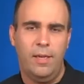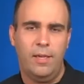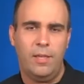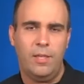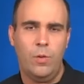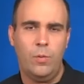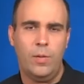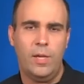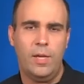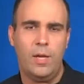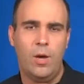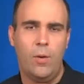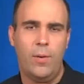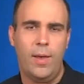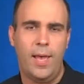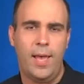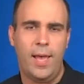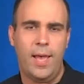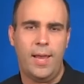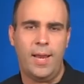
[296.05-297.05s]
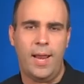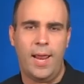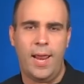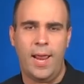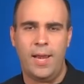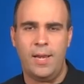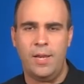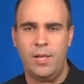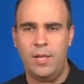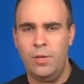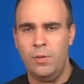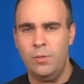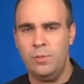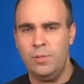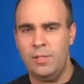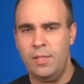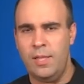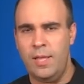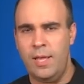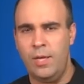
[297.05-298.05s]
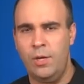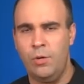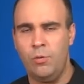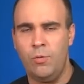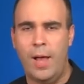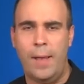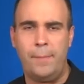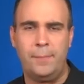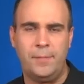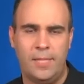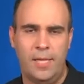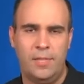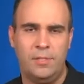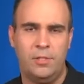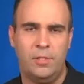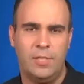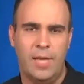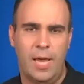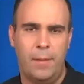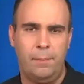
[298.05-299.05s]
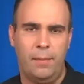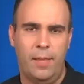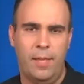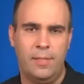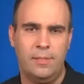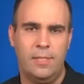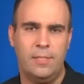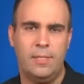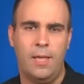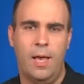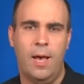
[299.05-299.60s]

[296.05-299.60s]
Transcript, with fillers: You can go ahead and use the crop sensor type lenses